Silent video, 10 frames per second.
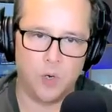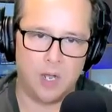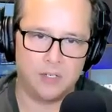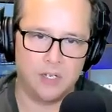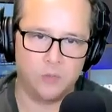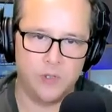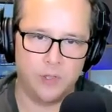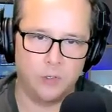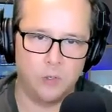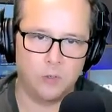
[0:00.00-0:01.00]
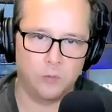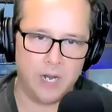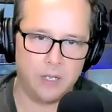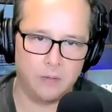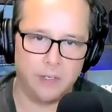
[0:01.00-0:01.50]
process with the local
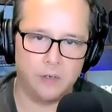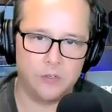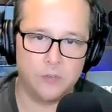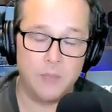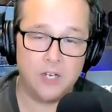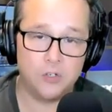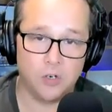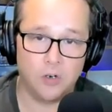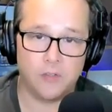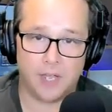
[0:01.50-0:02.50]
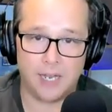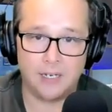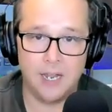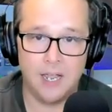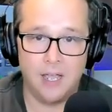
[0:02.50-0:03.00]
regulators to make sure
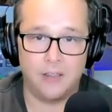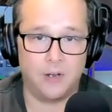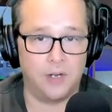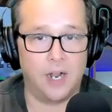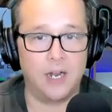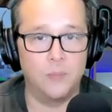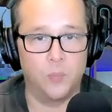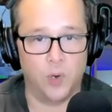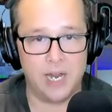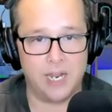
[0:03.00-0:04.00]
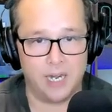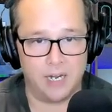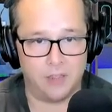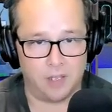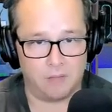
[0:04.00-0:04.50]
that they're not going to break
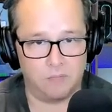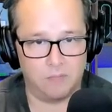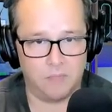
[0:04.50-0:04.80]
anything.